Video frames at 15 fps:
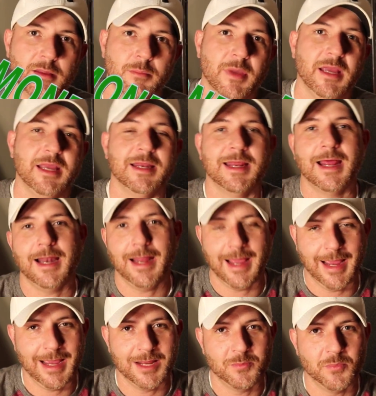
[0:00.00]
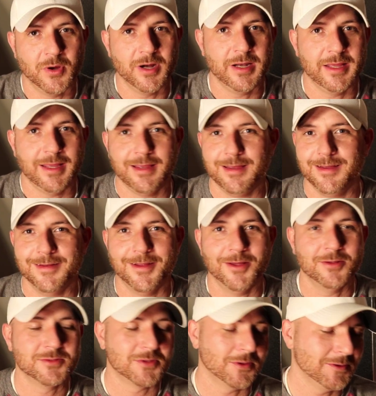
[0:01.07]
making that ad money you know
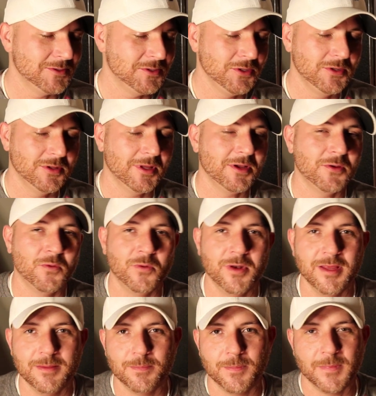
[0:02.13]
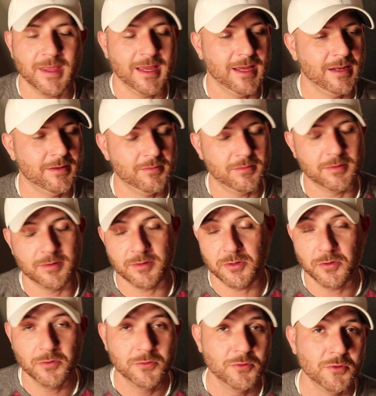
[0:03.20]
as long as you click on it and
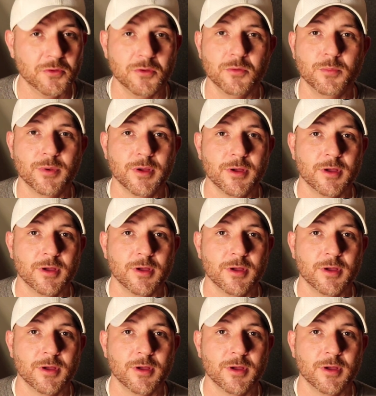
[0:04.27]
YouTube